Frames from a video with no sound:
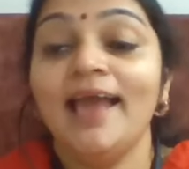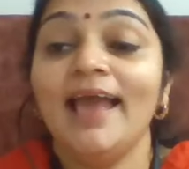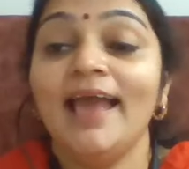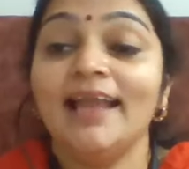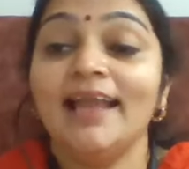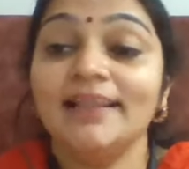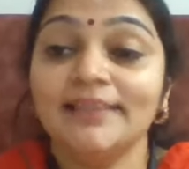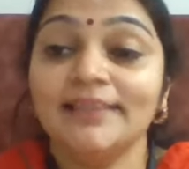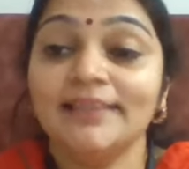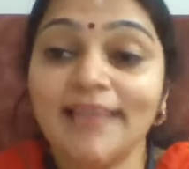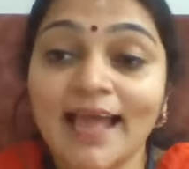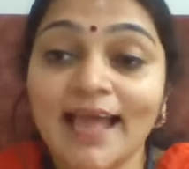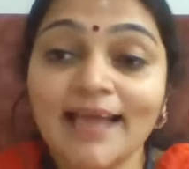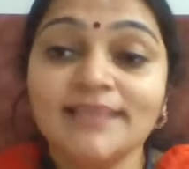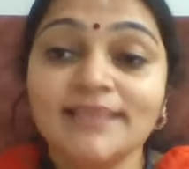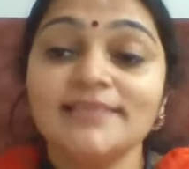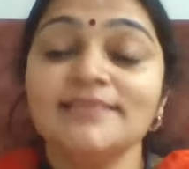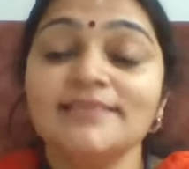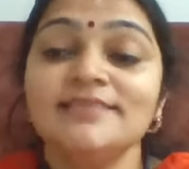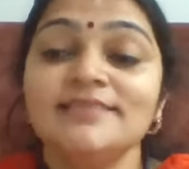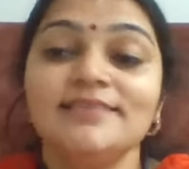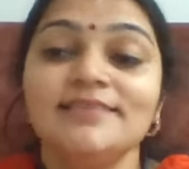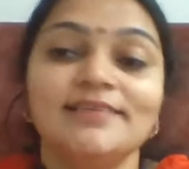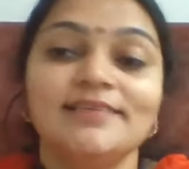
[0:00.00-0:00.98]
And that
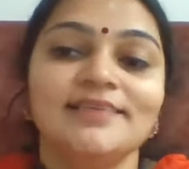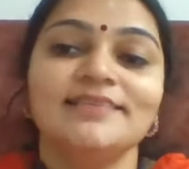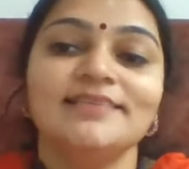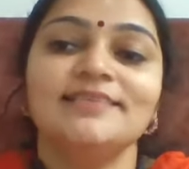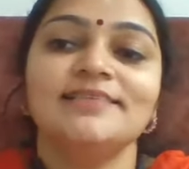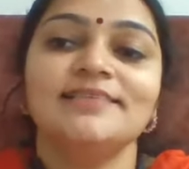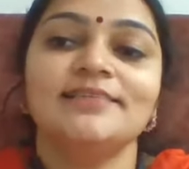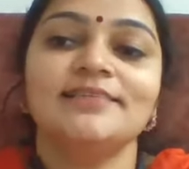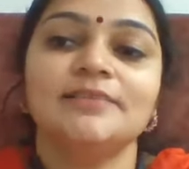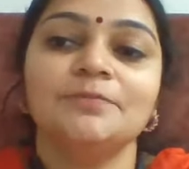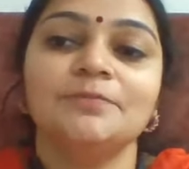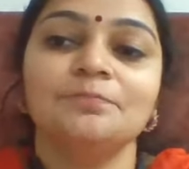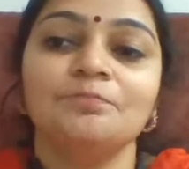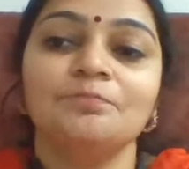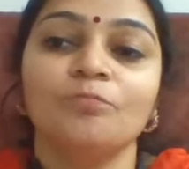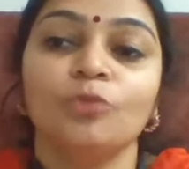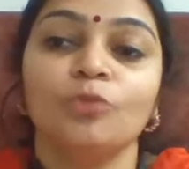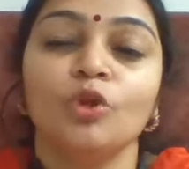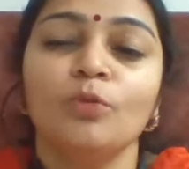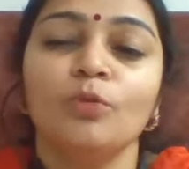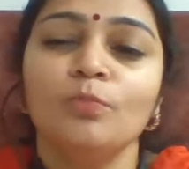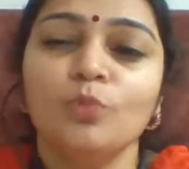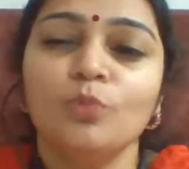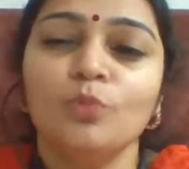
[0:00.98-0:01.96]
is the reason
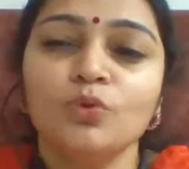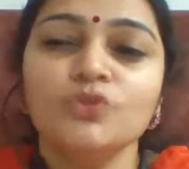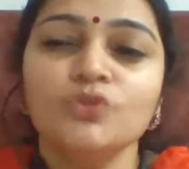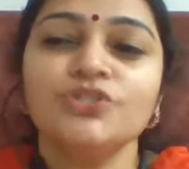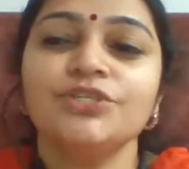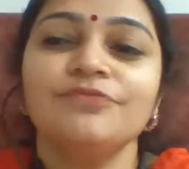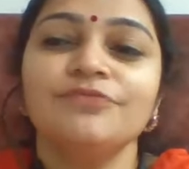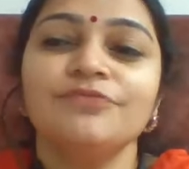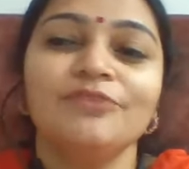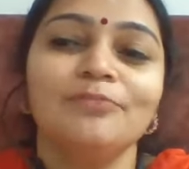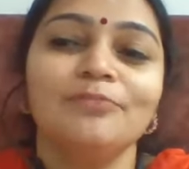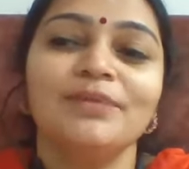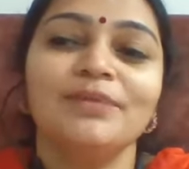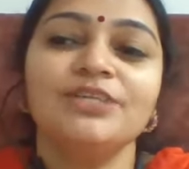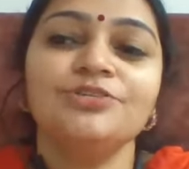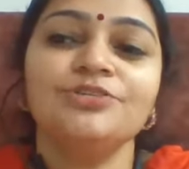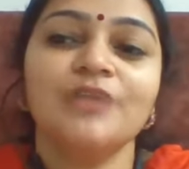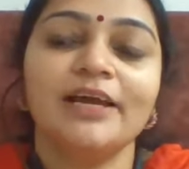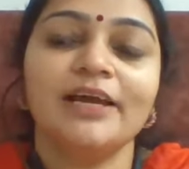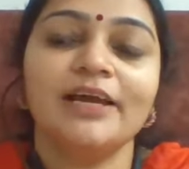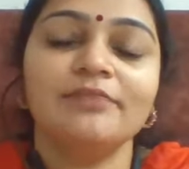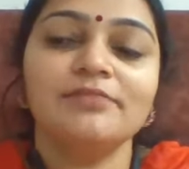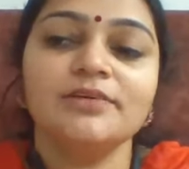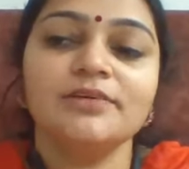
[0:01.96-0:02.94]
most women
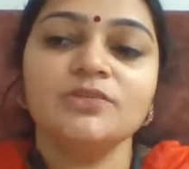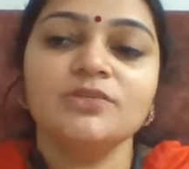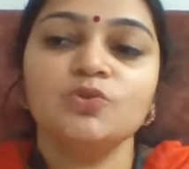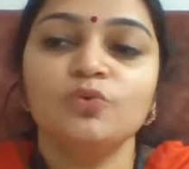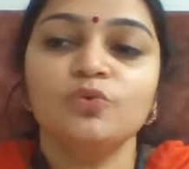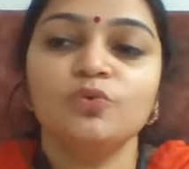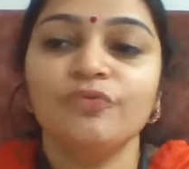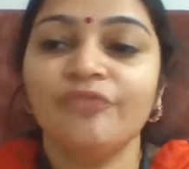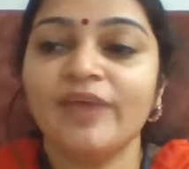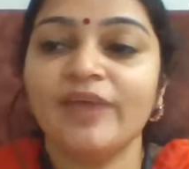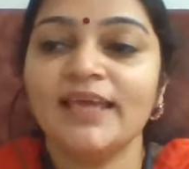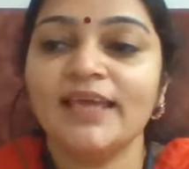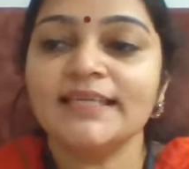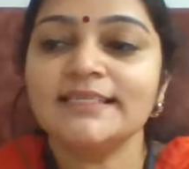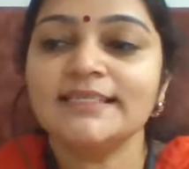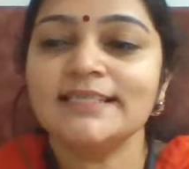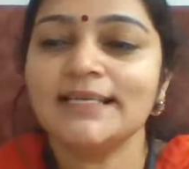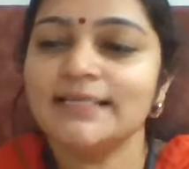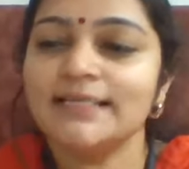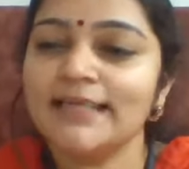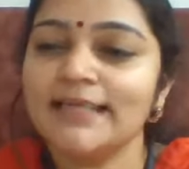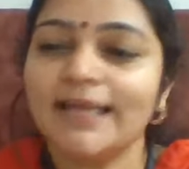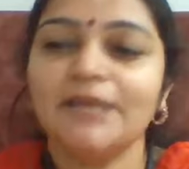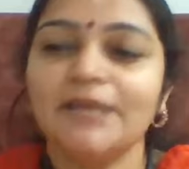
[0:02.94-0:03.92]
drivers who face
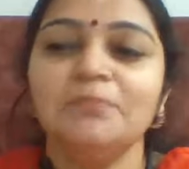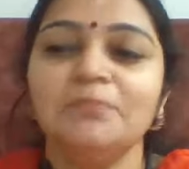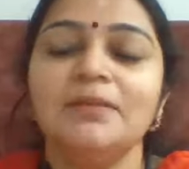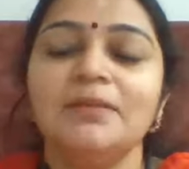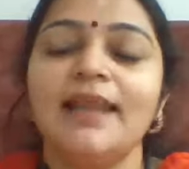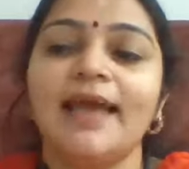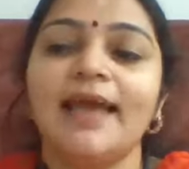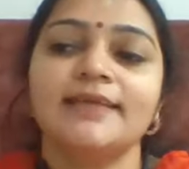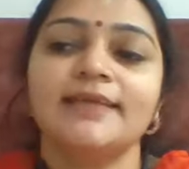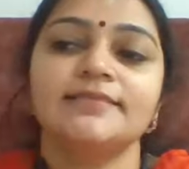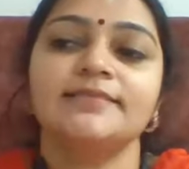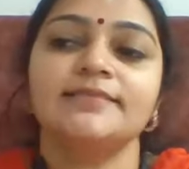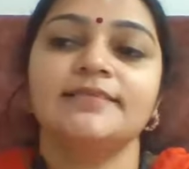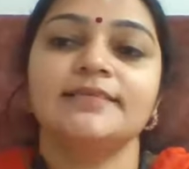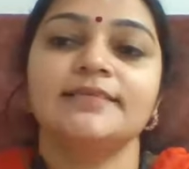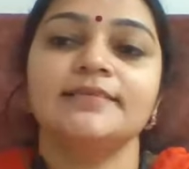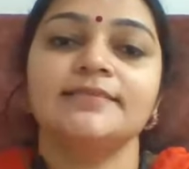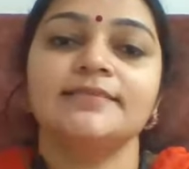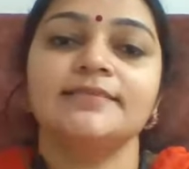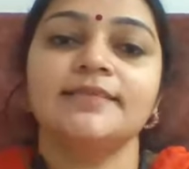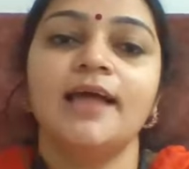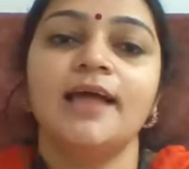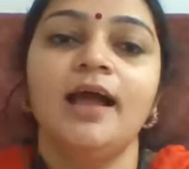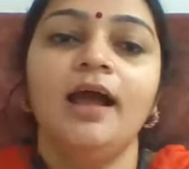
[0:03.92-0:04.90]
terrible
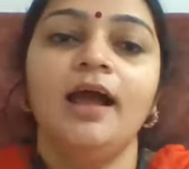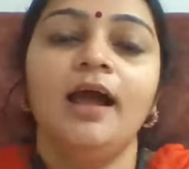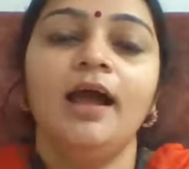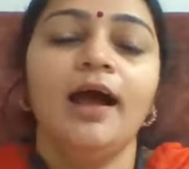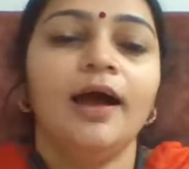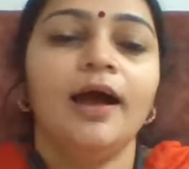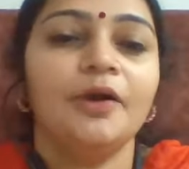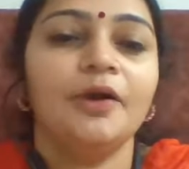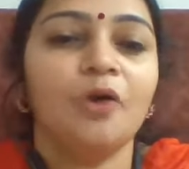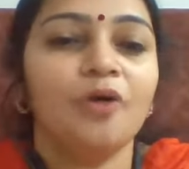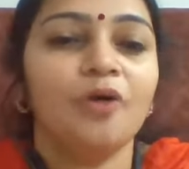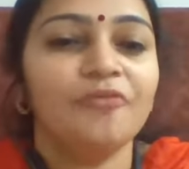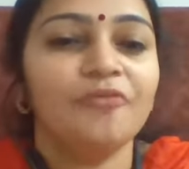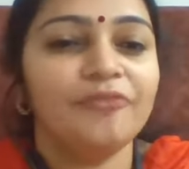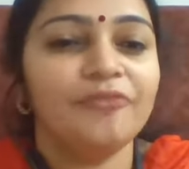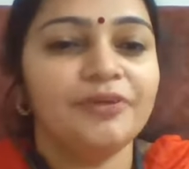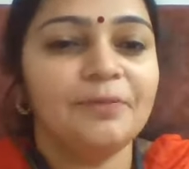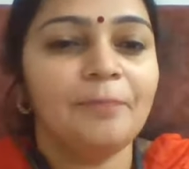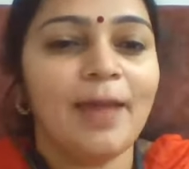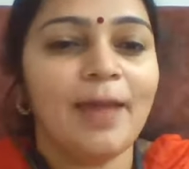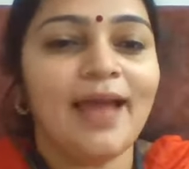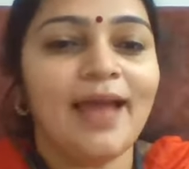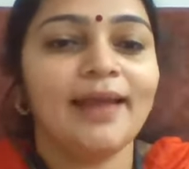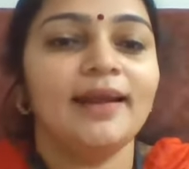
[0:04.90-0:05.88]
accidents are
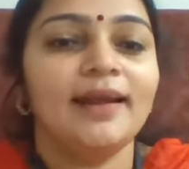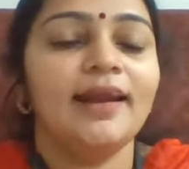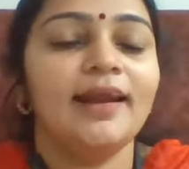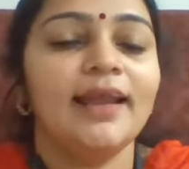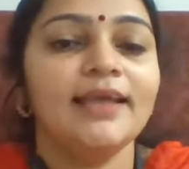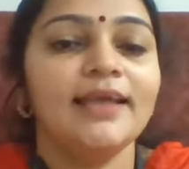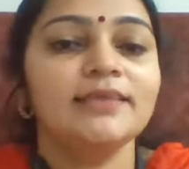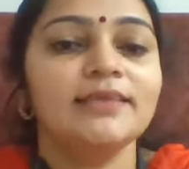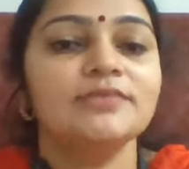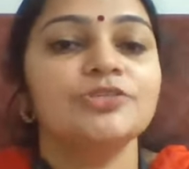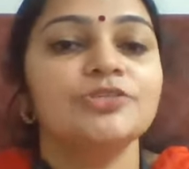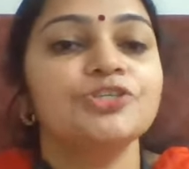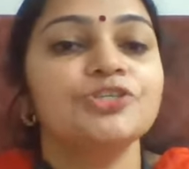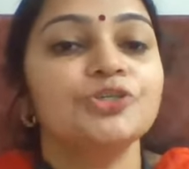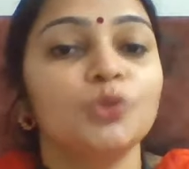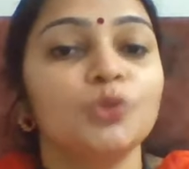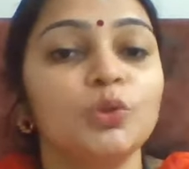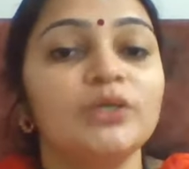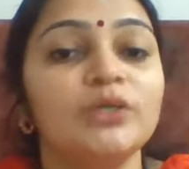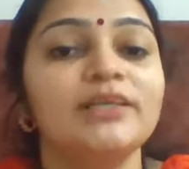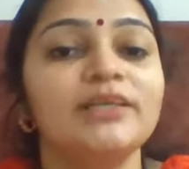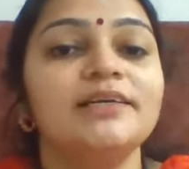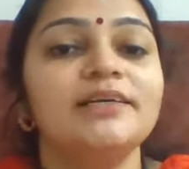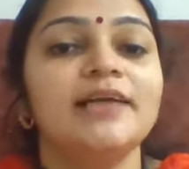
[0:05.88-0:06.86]
often paralyzed
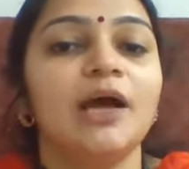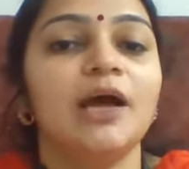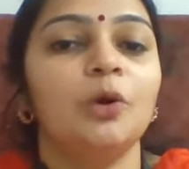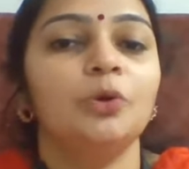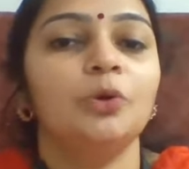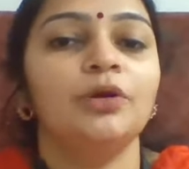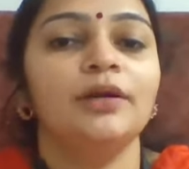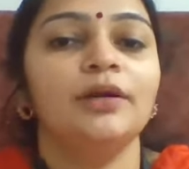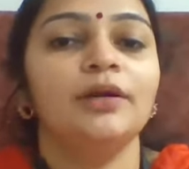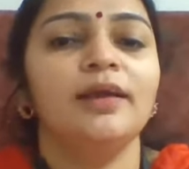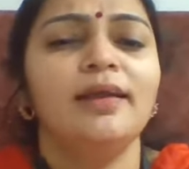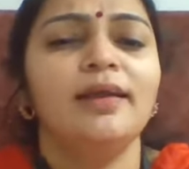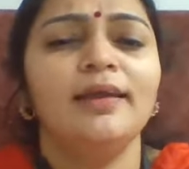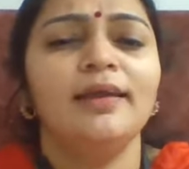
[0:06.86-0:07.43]
shoulder down,